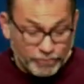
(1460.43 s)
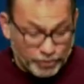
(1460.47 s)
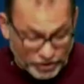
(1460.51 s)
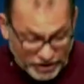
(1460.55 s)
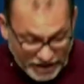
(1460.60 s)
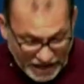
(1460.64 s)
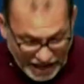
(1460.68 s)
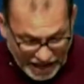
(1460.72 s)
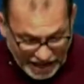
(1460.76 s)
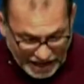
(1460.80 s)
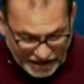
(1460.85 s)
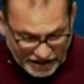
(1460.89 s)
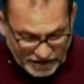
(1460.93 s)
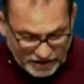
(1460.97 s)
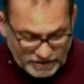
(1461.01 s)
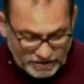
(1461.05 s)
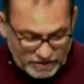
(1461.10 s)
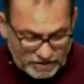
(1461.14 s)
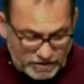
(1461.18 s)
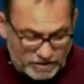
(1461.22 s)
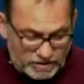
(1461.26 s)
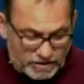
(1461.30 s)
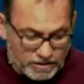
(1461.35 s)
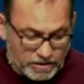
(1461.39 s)
die.
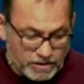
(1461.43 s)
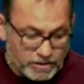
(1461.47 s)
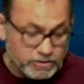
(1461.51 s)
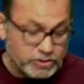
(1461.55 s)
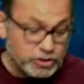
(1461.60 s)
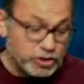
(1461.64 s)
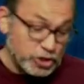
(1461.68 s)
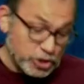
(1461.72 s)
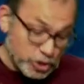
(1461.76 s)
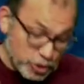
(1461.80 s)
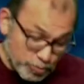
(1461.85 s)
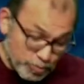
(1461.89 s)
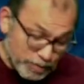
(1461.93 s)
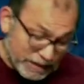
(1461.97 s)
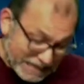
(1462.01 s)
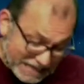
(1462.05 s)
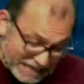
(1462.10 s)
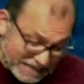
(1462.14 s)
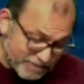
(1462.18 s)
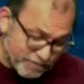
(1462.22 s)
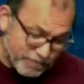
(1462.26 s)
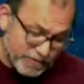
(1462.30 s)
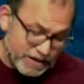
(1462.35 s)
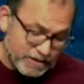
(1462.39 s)
Do you
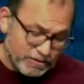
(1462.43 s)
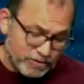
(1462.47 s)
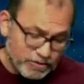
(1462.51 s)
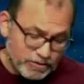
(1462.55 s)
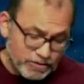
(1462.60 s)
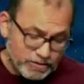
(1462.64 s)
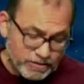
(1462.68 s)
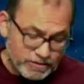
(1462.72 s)
believe this?